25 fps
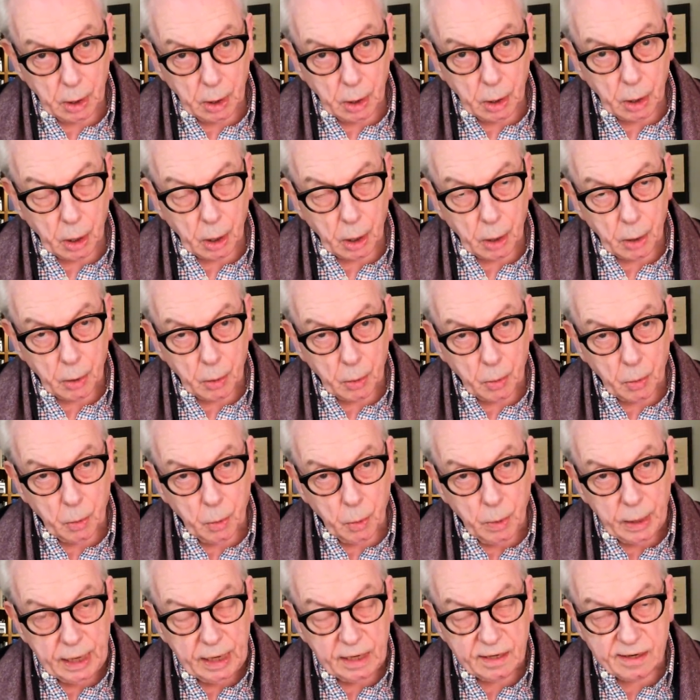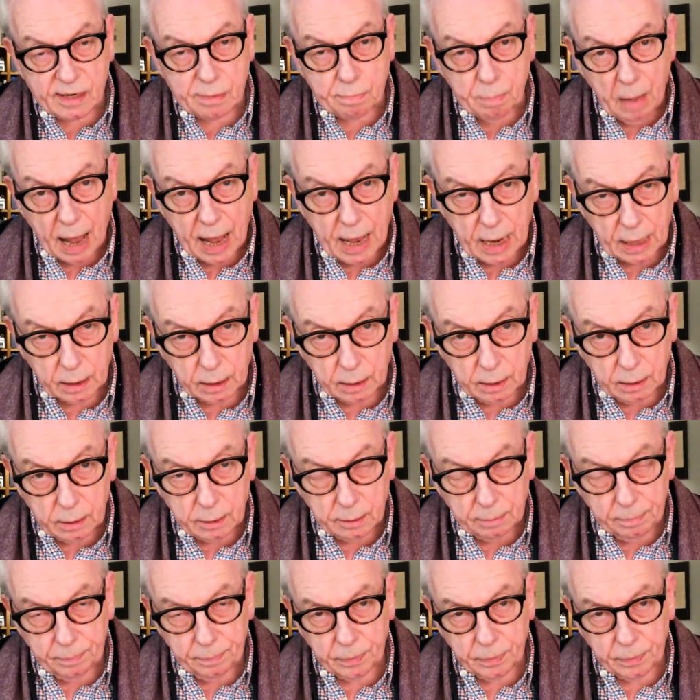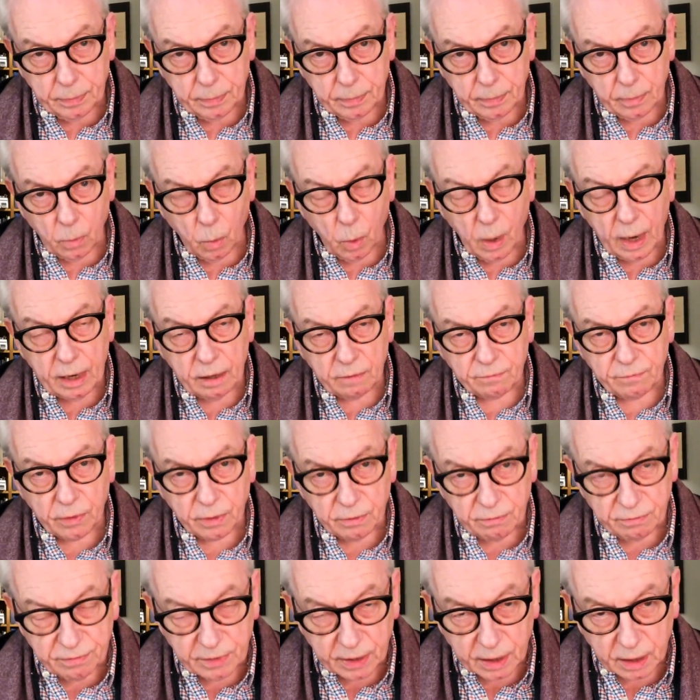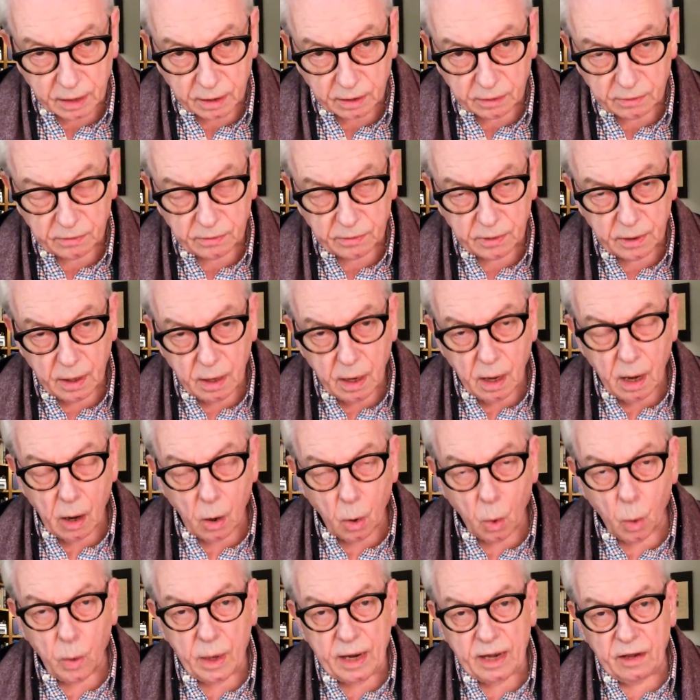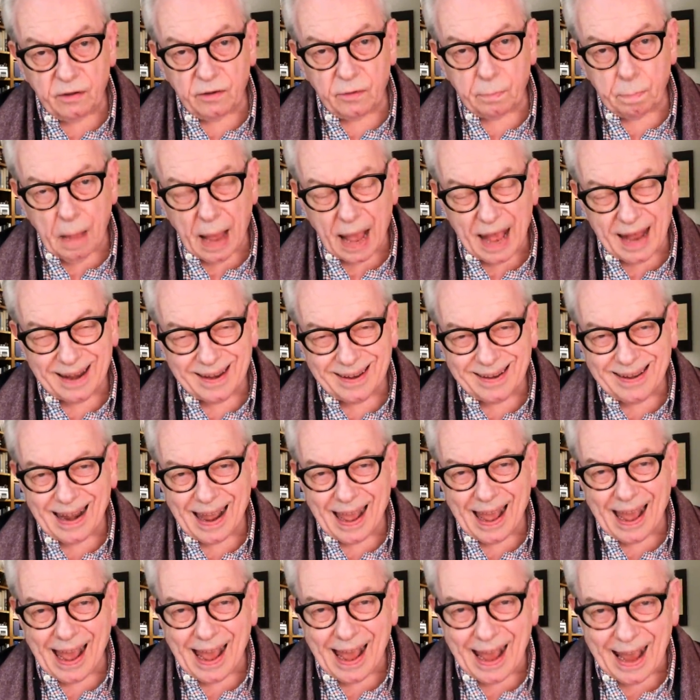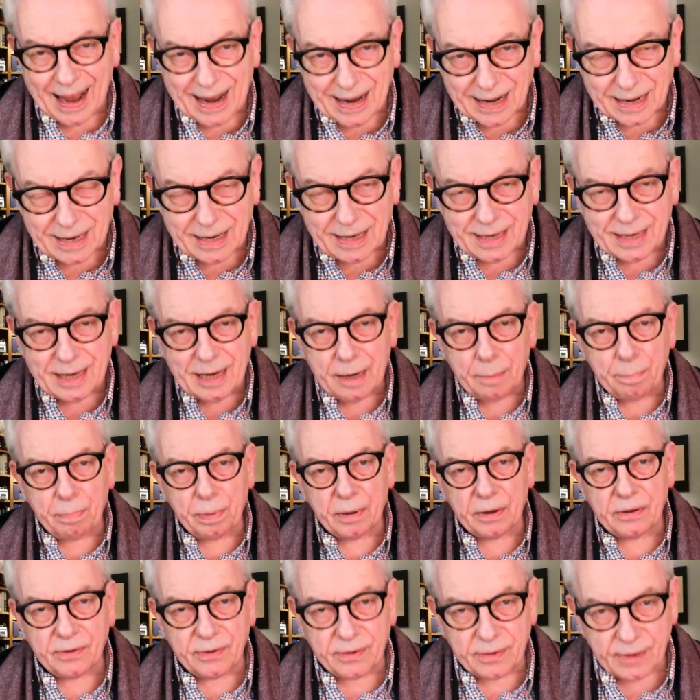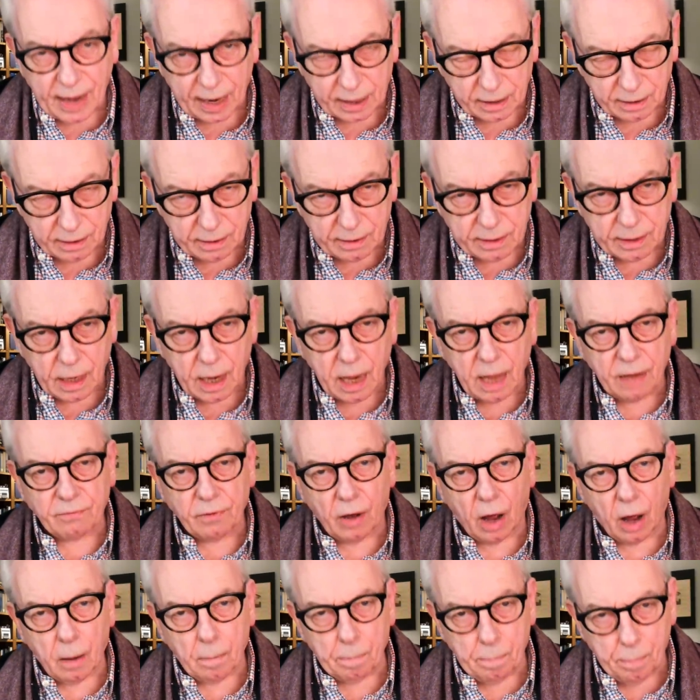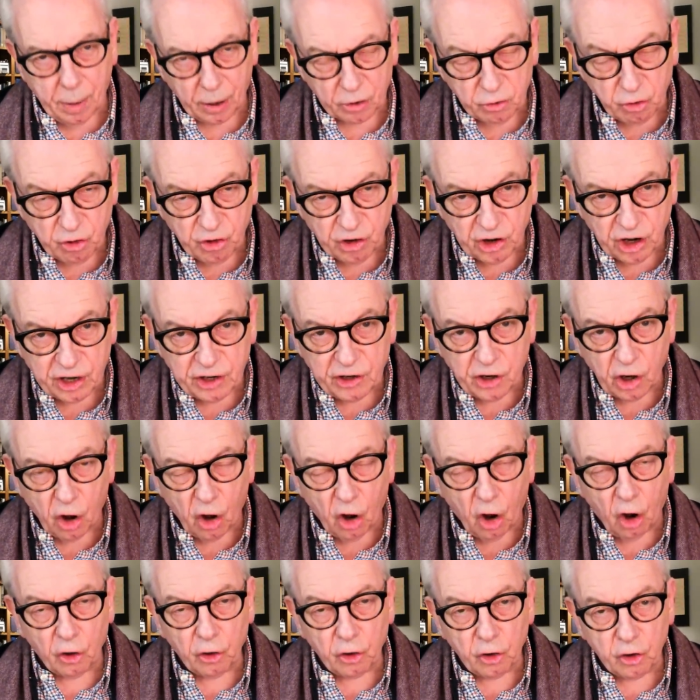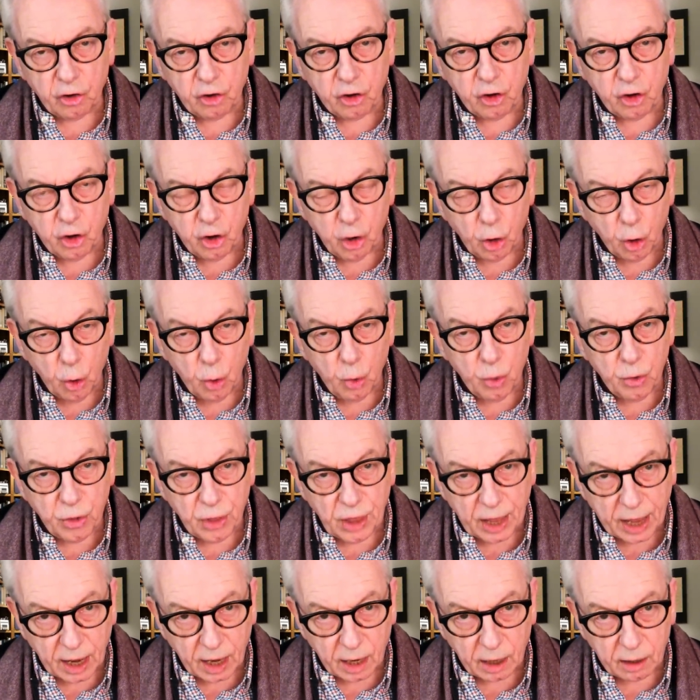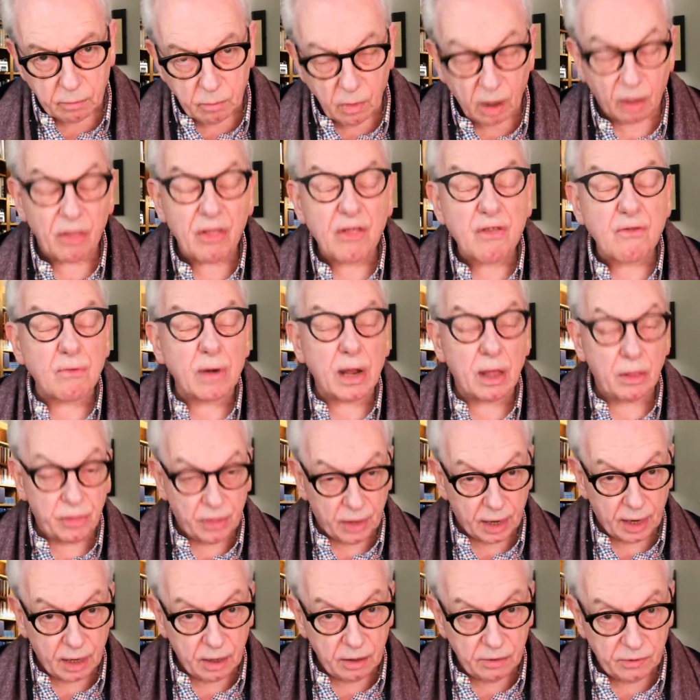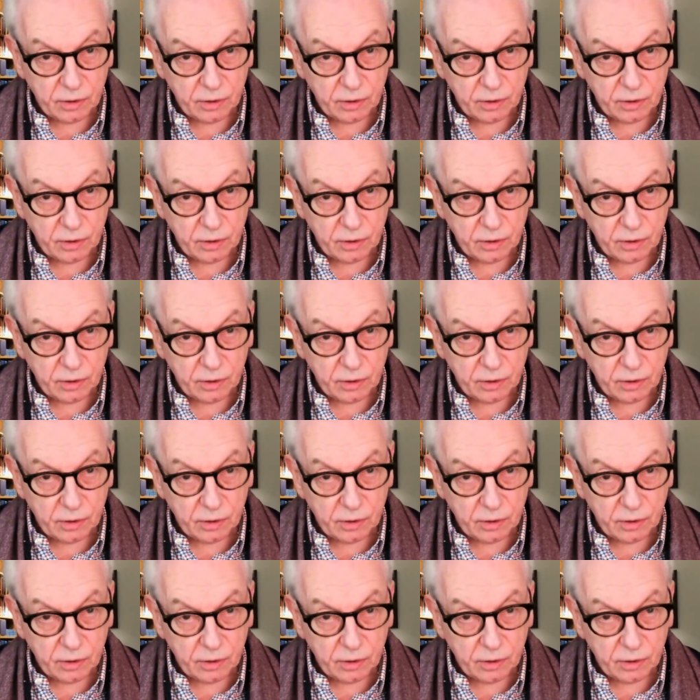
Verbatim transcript: Uh, we spend, wait for the figures, we spend 80% of our budget on two things, well, three things,